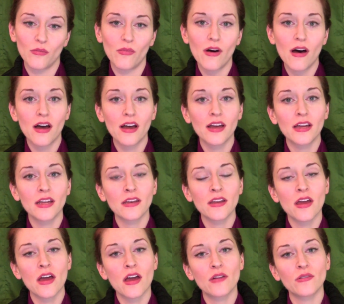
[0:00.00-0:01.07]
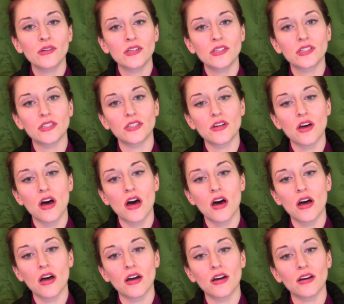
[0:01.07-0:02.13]
Binary
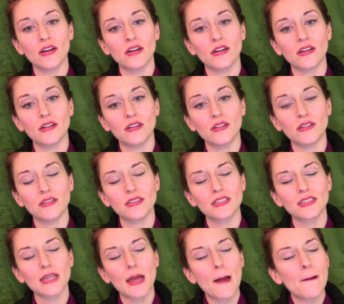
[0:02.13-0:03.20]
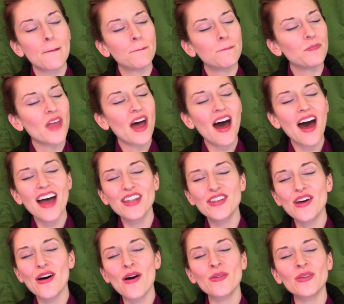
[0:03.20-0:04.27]
stars. I
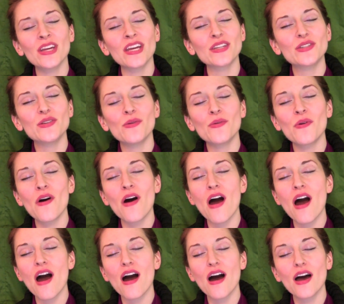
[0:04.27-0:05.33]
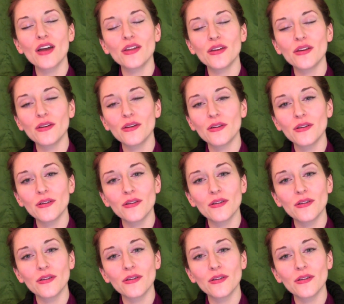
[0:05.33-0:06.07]
don't need to want you.